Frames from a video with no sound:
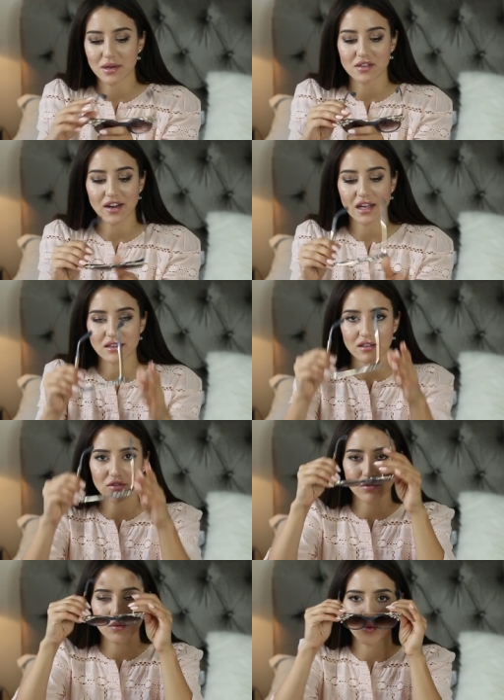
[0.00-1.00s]
It's very easy
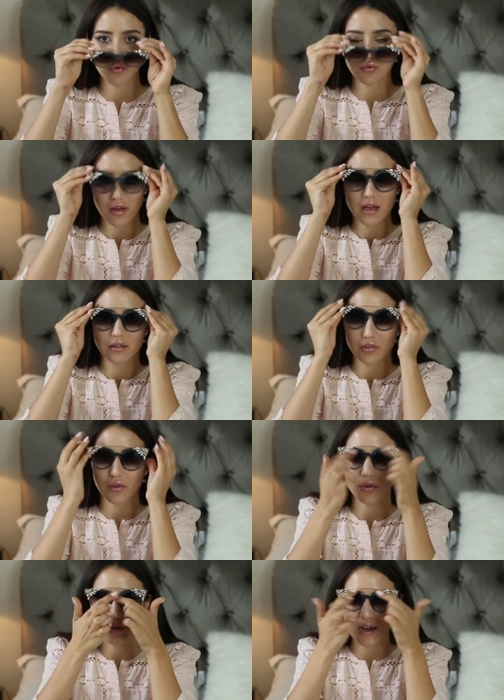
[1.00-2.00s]
to remove,
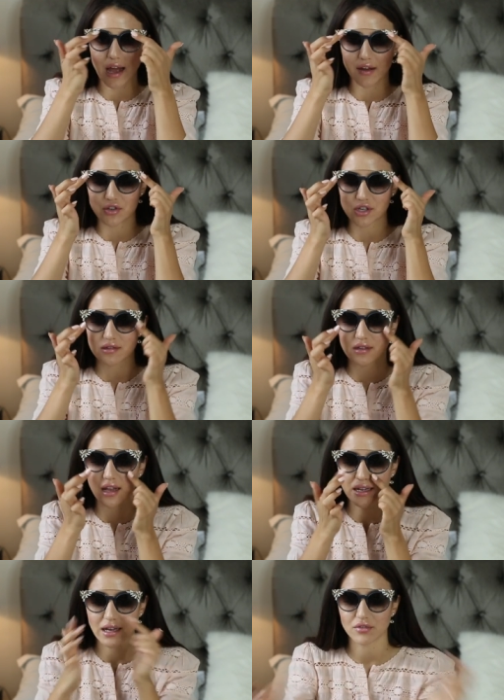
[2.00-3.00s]
so you can have just the
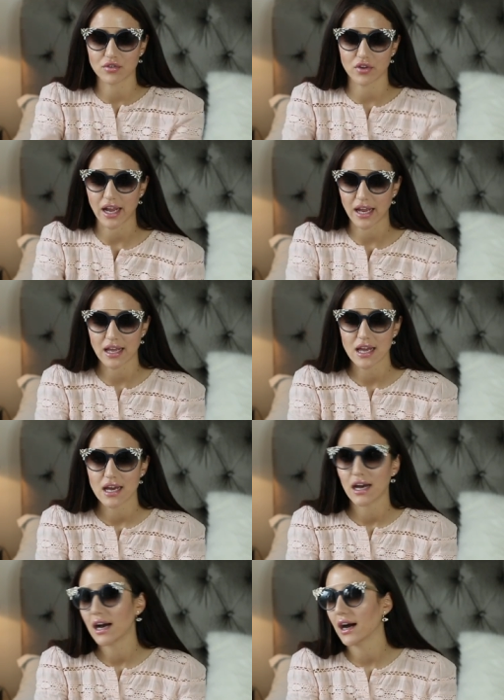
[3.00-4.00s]
like kind of gray
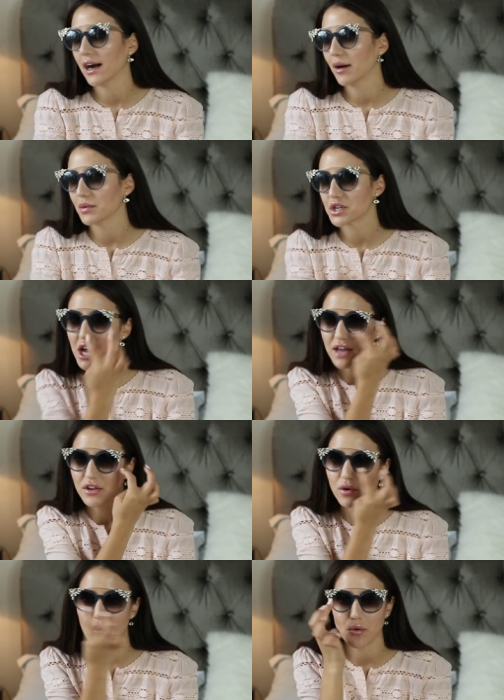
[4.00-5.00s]

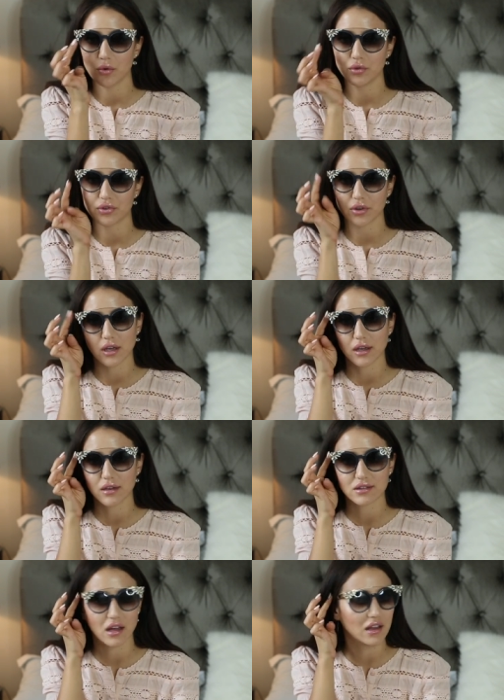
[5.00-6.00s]
shadowed
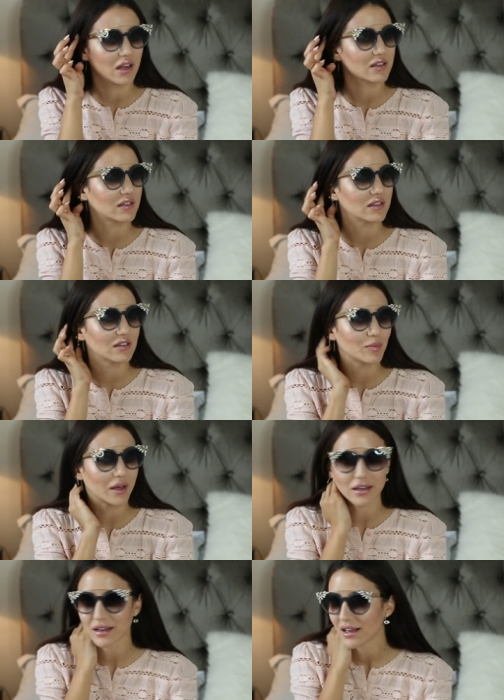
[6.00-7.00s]
sunglasses.
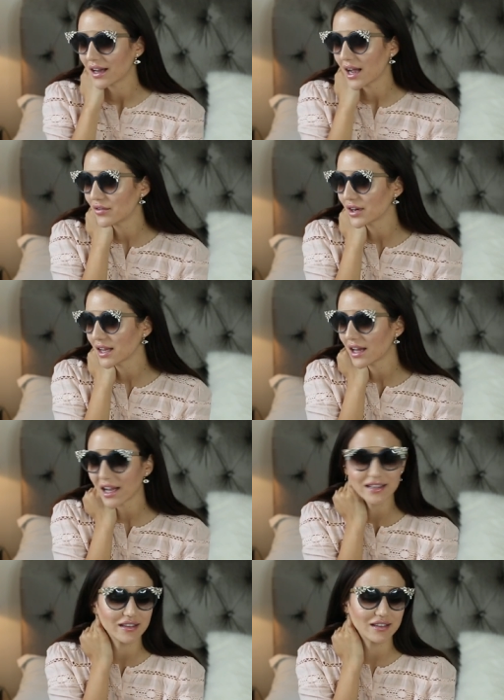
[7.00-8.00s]
But I really
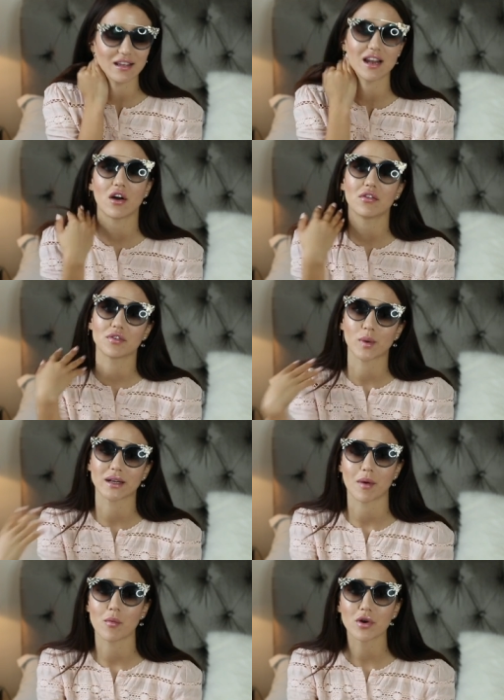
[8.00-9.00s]
like this, and I often wear
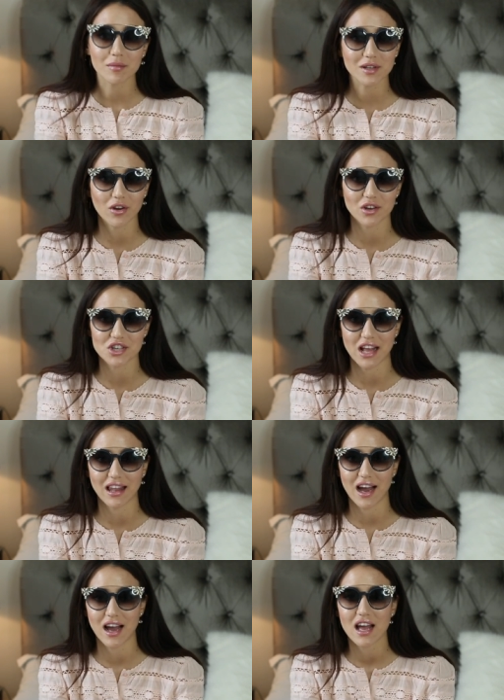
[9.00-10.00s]
them. I wear them at
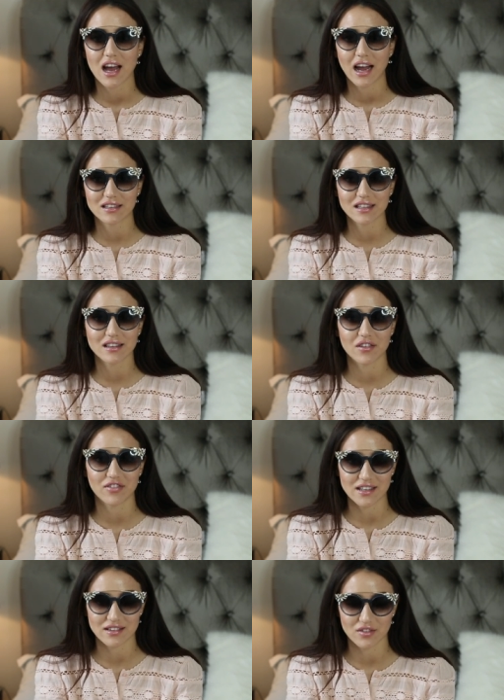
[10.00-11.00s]
Coachella. I think they're
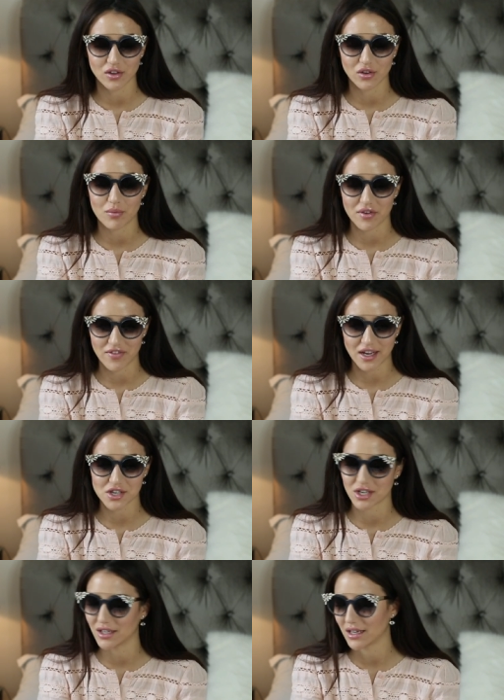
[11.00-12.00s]
festival
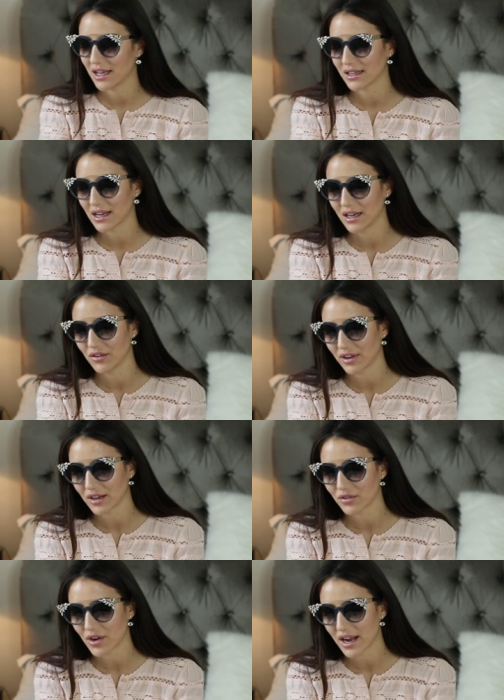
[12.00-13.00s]
perfection, and kind of
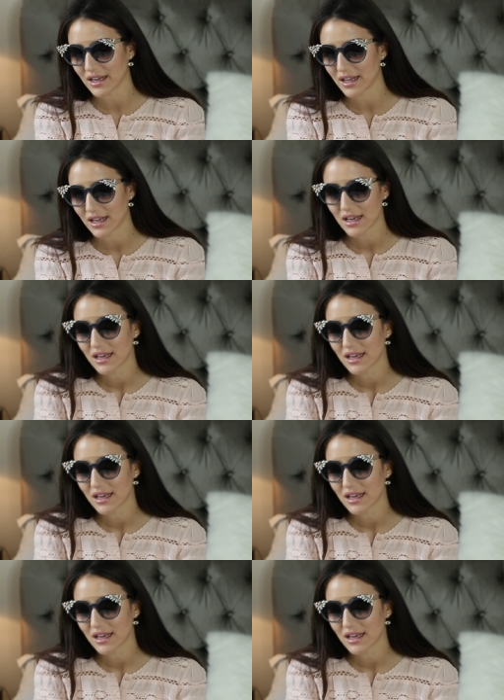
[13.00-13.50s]
like for any